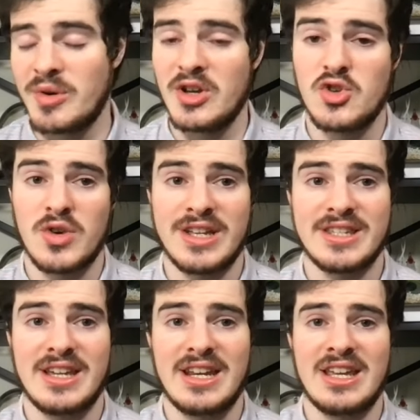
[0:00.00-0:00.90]
to
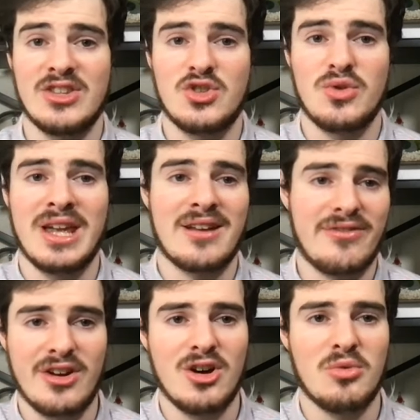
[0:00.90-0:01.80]
translate into the NFL,